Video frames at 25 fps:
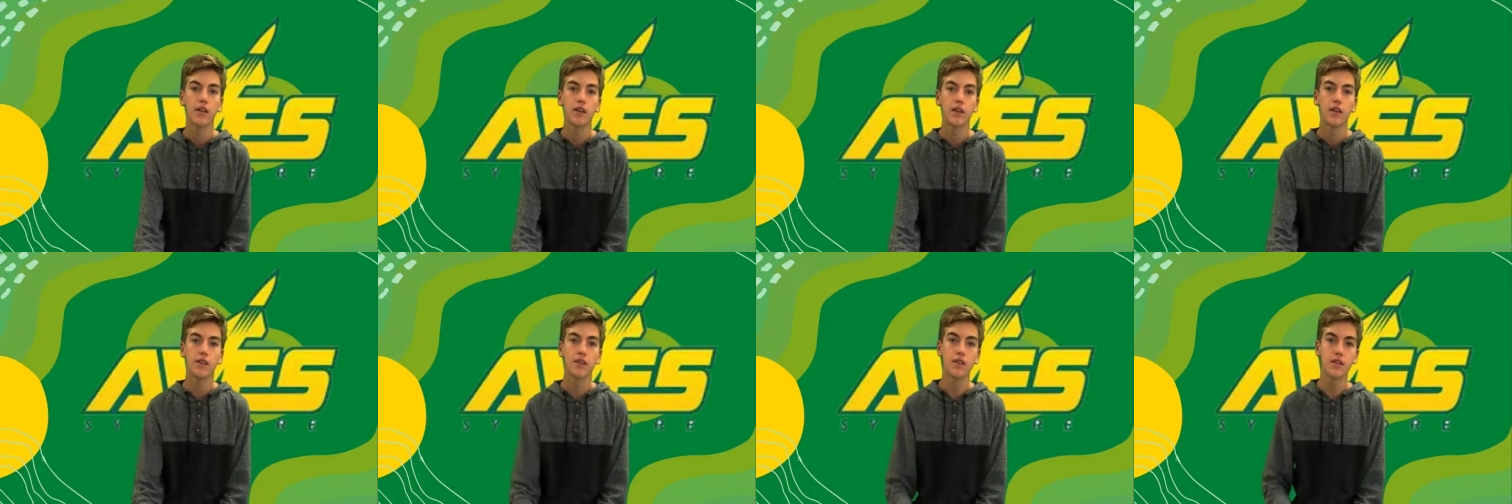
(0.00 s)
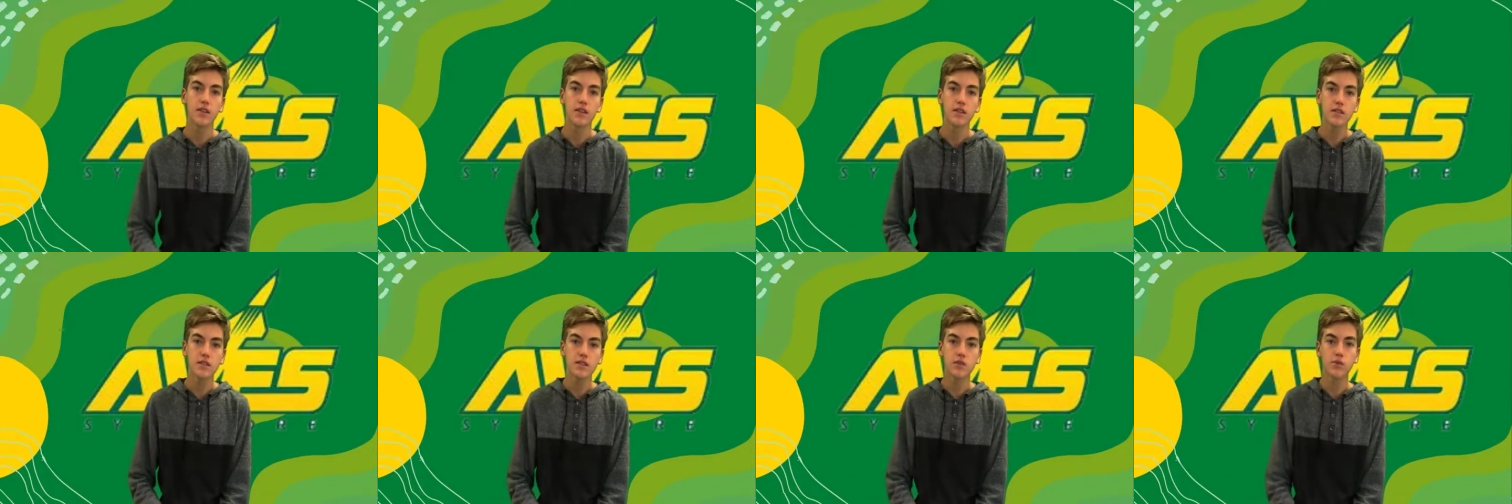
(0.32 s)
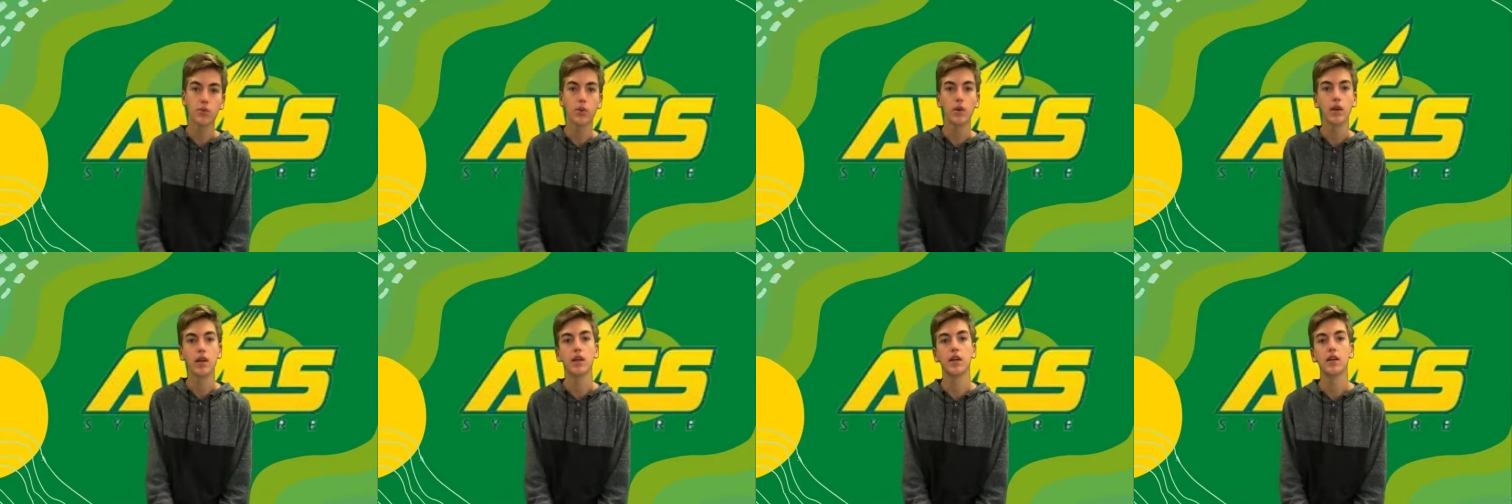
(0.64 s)
This
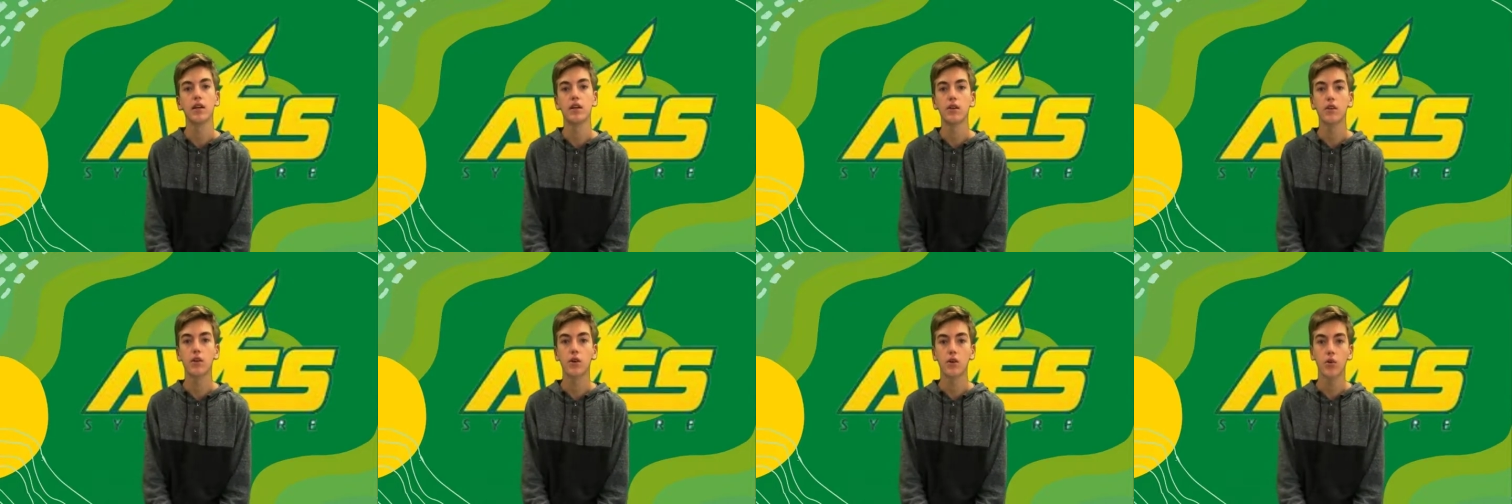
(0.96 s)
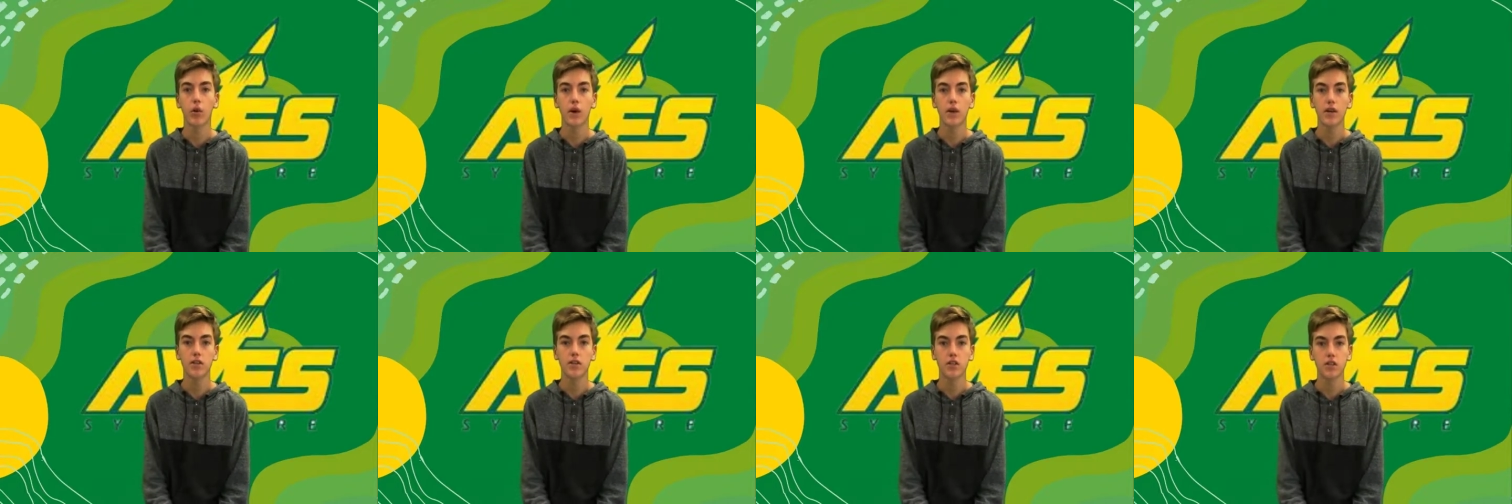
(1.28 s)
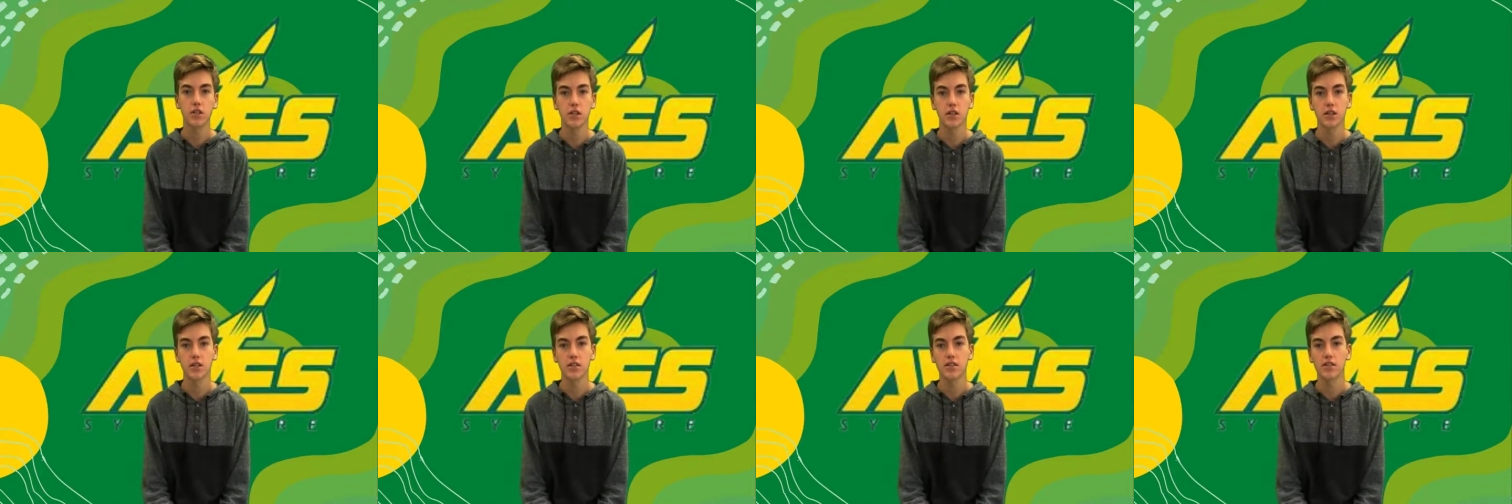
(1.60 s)
week, the
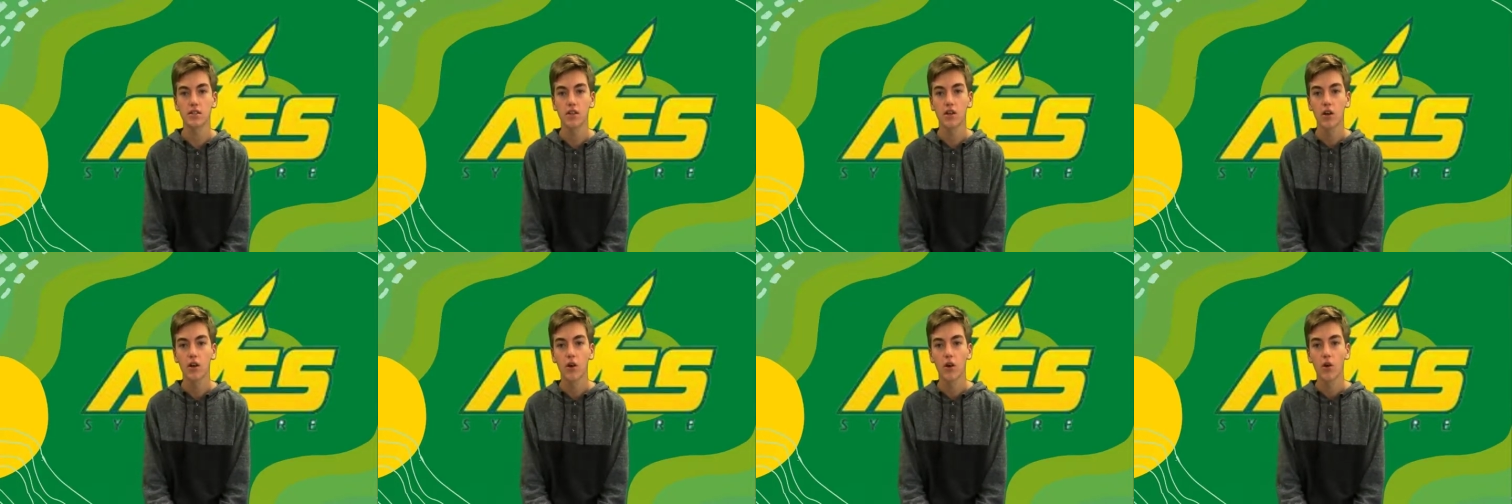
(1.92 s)
question is,